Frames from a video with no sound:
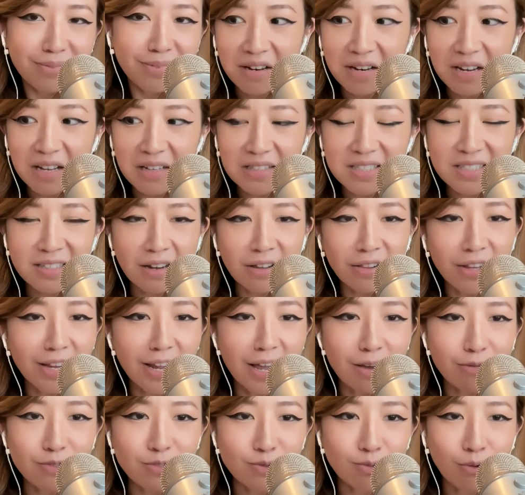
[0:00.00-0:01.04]
It's not like
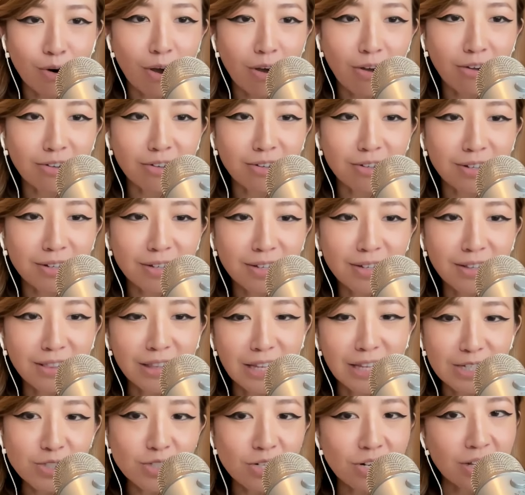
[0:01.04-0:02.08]
I was wrong.
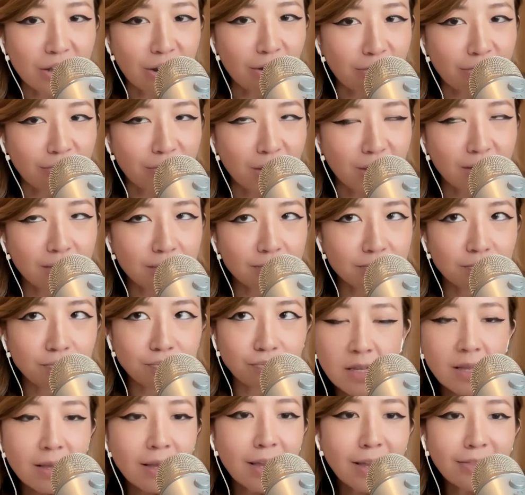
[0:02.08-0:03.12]
They should have clarified.
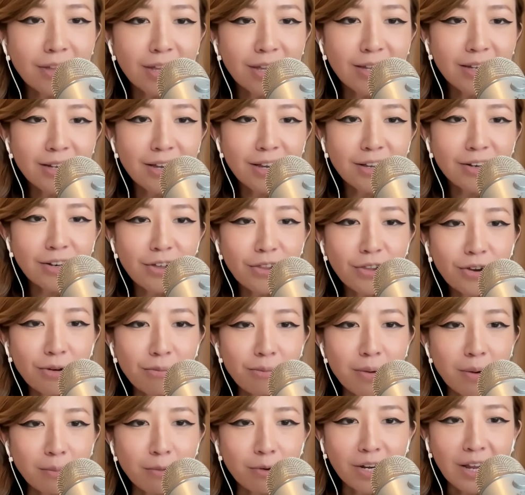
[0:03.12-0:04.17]
And then another
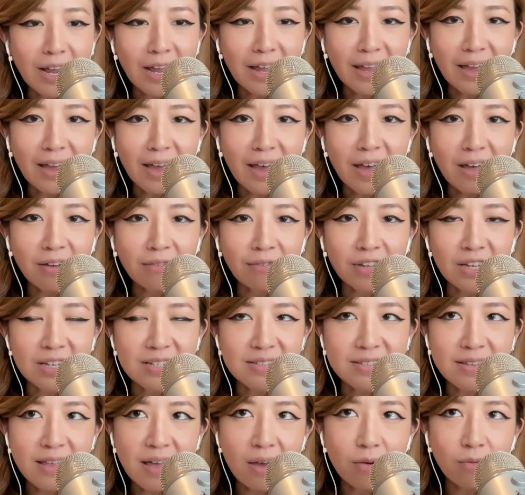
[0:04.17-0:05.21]
memory I have
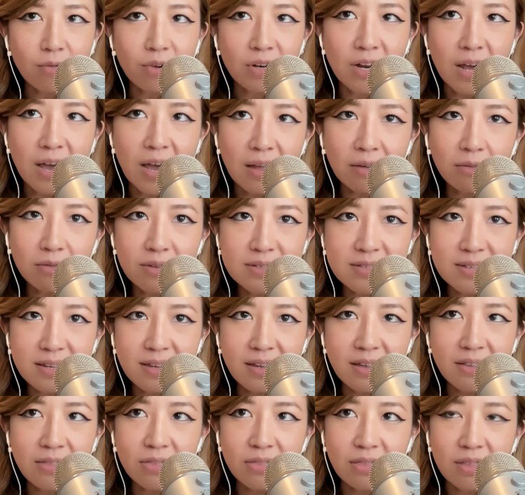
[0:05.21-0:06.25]
is that when I was
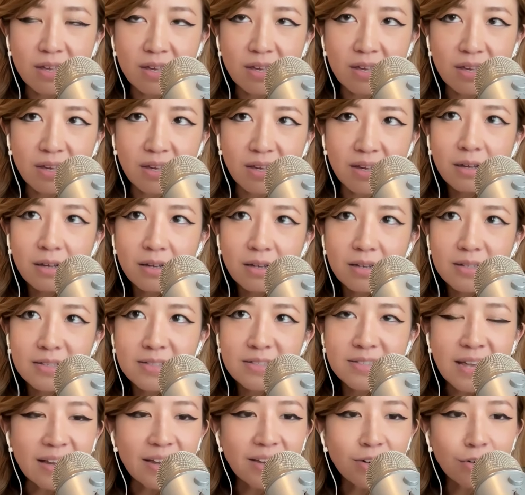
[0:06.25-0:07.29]
in the
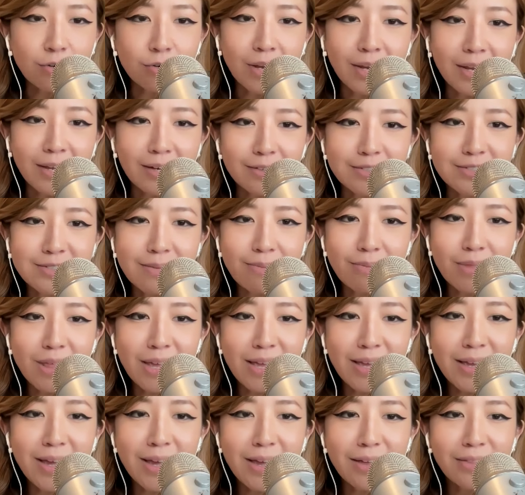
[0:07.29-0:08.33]
second grade or
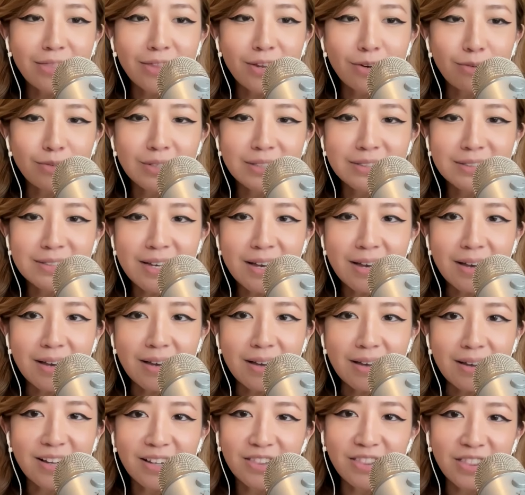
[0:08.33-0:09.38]
something, there was
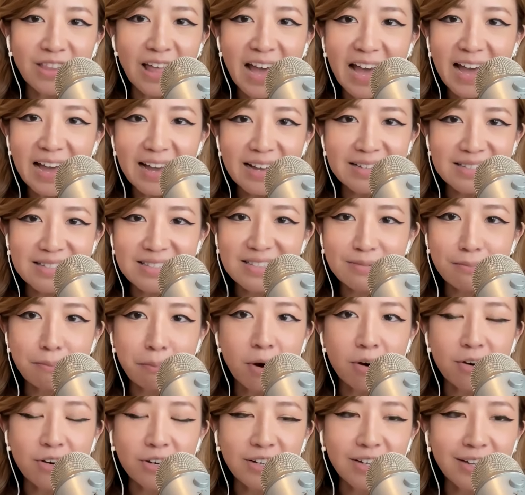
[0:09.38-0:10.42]
a class
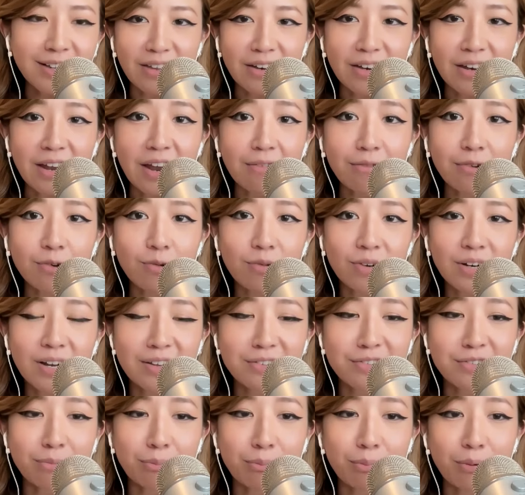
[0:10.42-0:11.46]
party and everyone
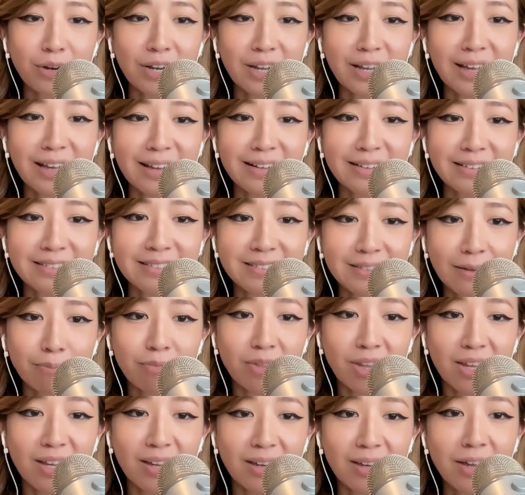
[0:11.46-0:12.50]
had to bring in
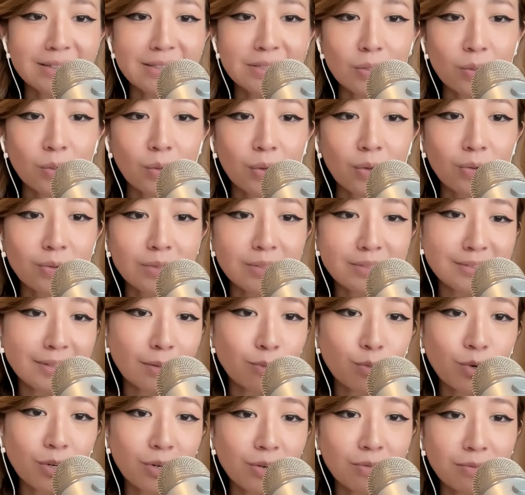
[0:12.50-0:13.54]
something. So it was,
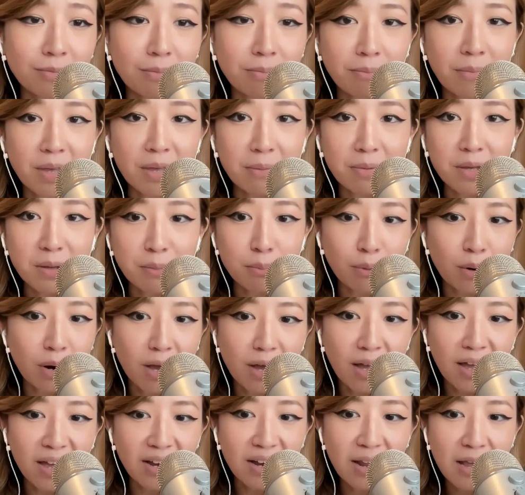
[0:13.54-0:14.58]
someone maybe
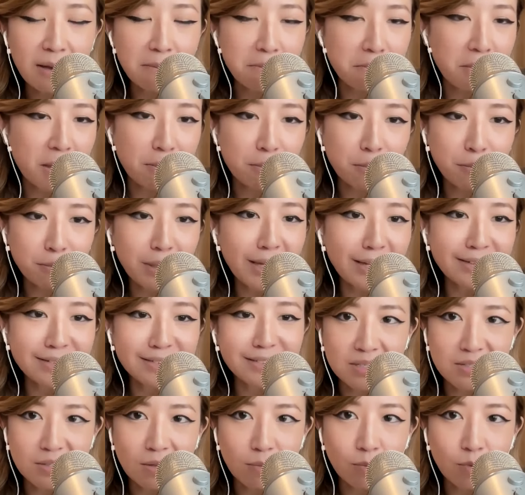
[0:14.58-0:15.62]
brought paper plates,
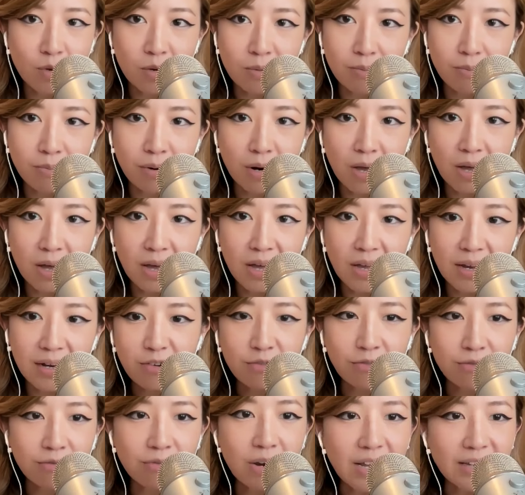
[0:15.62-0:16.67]
someone brought
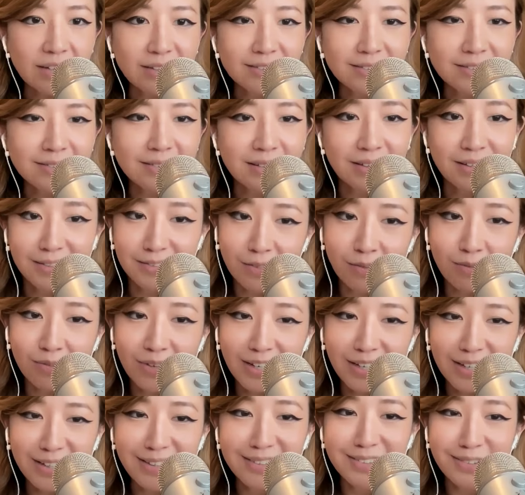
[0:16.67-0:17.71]
rice. It's
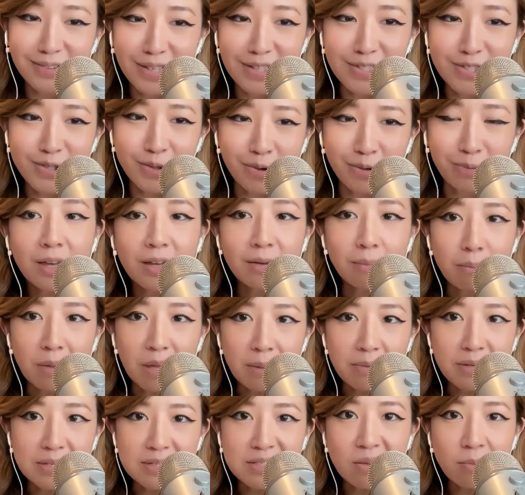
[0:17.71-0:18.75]
Hawaii, so that's normal.
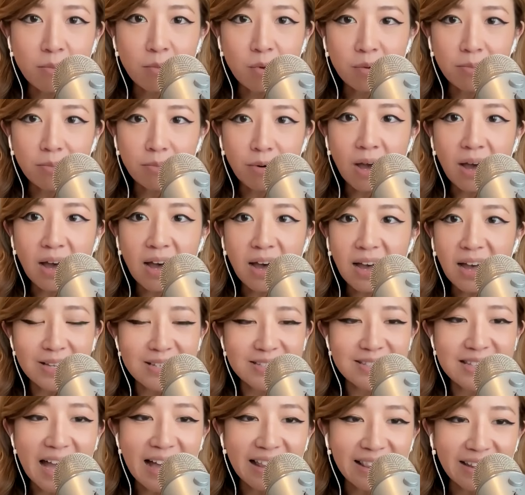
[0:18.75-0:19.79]
Maybe someone brought
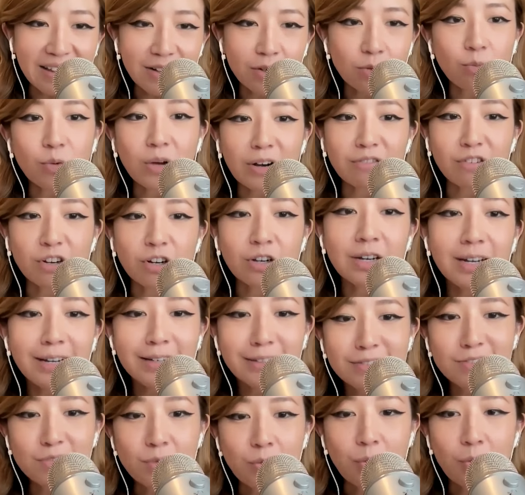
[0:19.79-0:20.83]
salad, whatever.
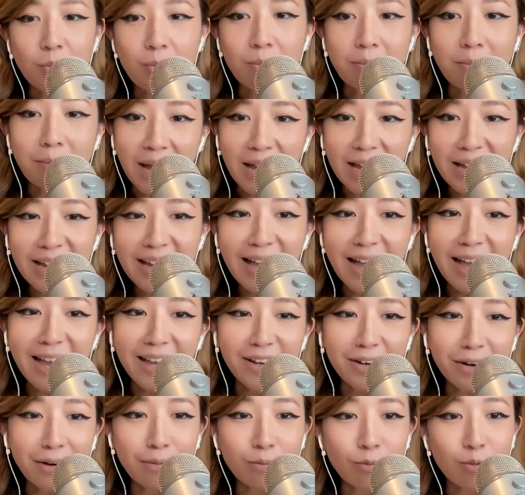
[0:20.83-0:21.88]
So my
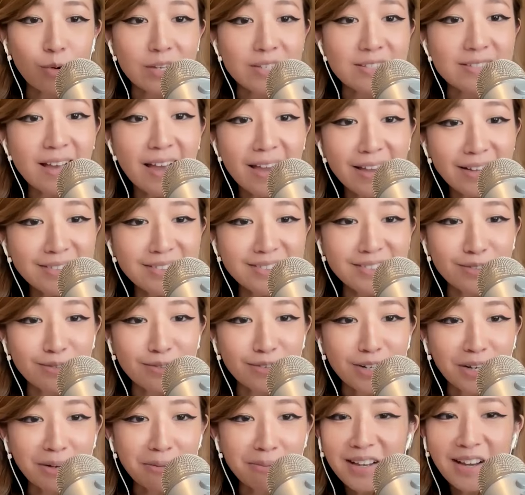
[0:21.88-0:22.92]
item was ice
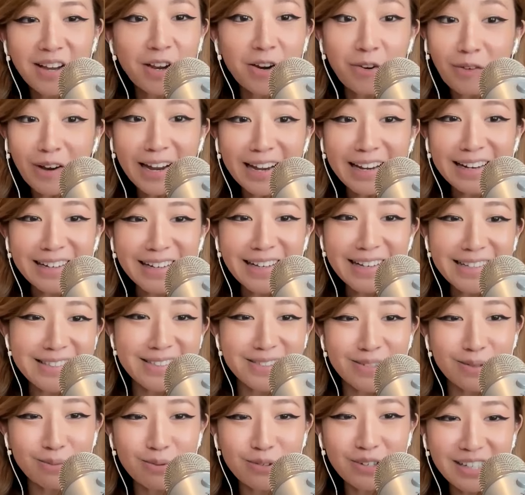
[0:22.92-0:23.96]
cream. Great, it's
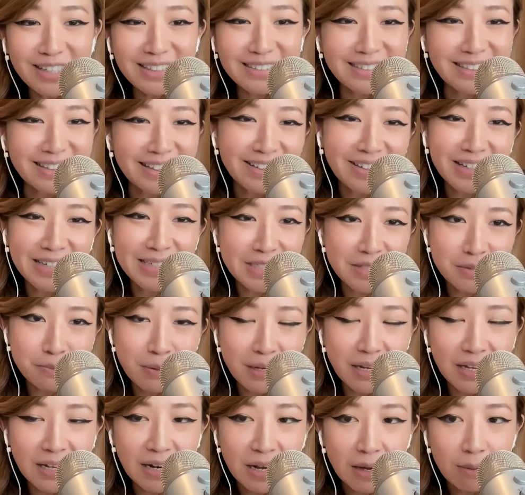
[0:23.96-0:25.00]
super easy, you can just
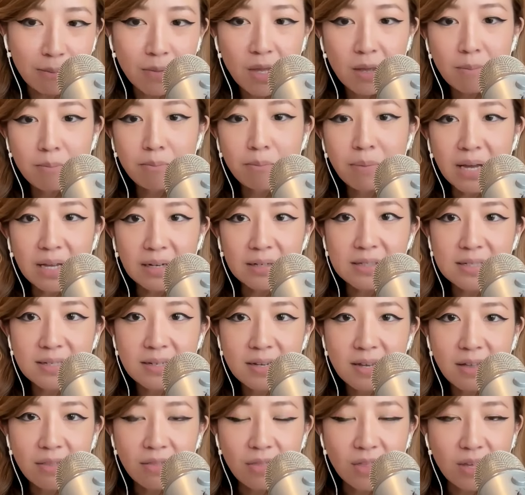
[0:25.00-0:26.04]
pick it up. But
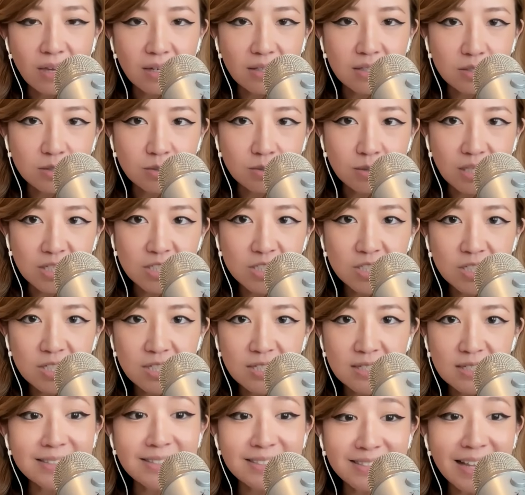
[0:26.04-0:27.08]
the
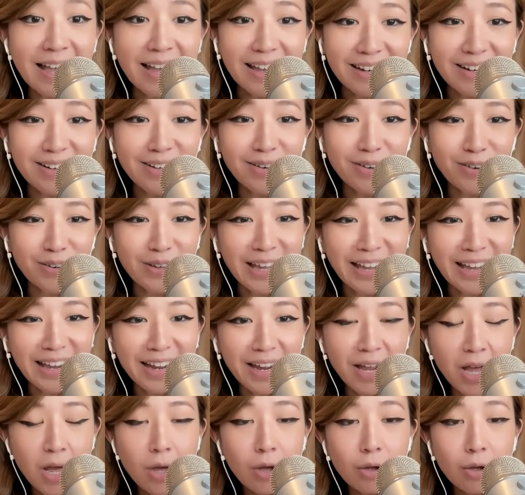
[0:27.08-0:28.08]
instructions said, okay,